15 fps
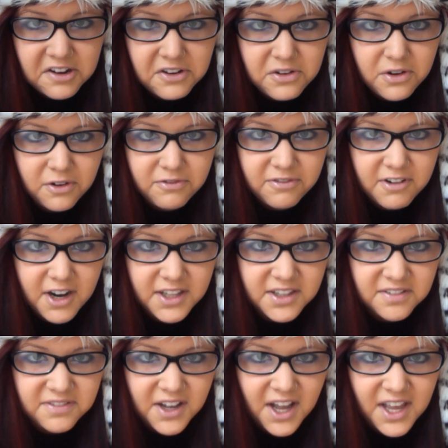you afraid
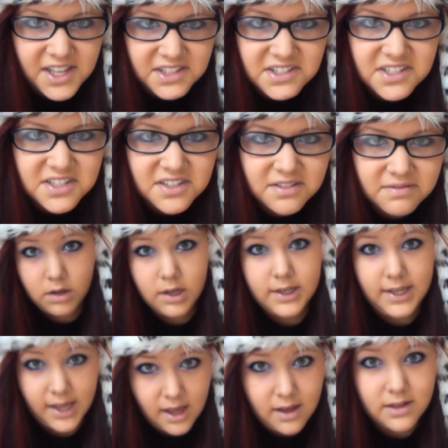of heights?
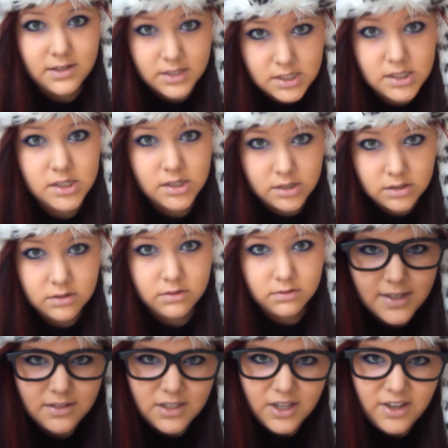Yes.
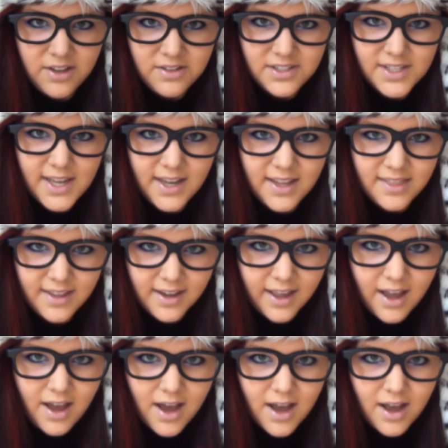Do you sing in the
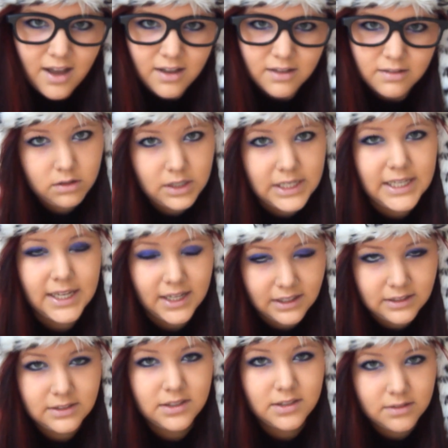car?
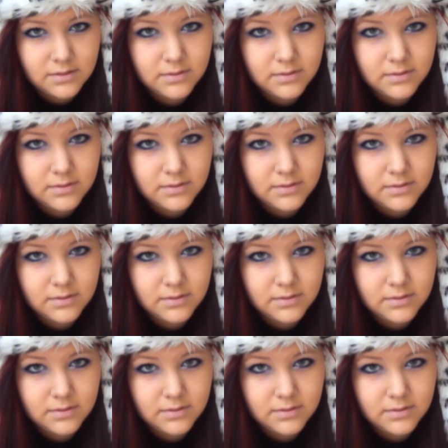Yes.